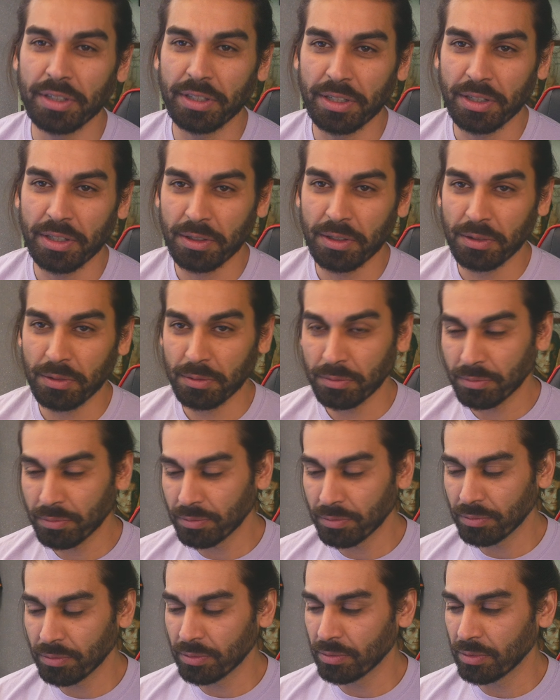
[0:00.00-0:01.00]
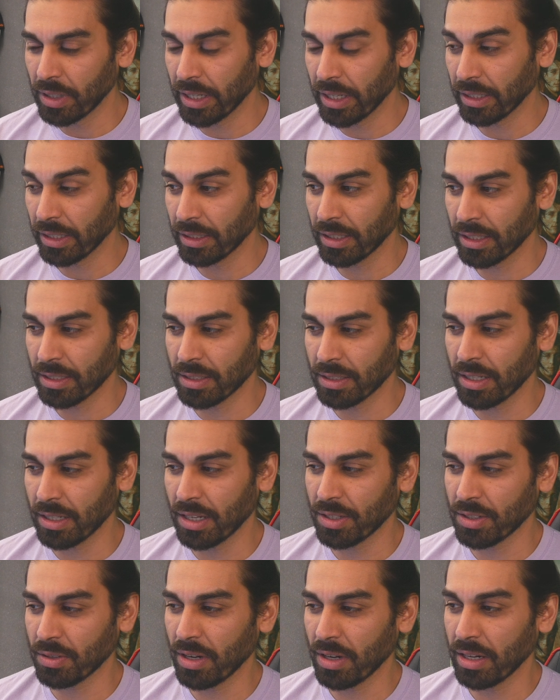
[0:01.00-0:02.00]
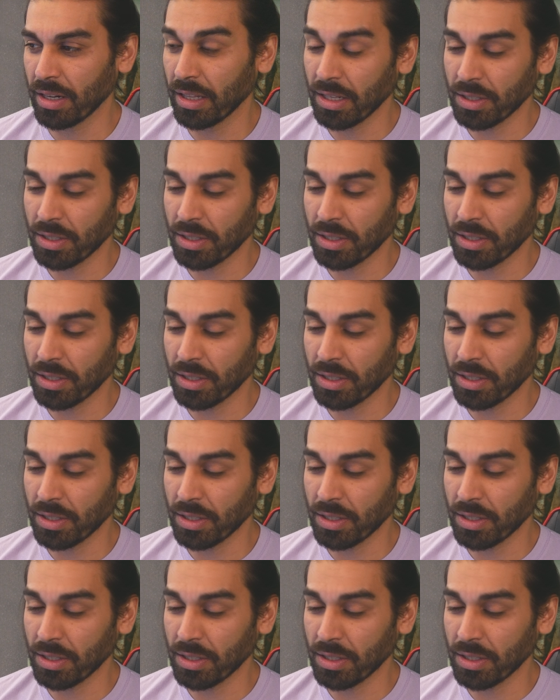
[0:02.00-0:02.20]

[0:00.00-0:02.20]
you know, I guess Jess Stranny.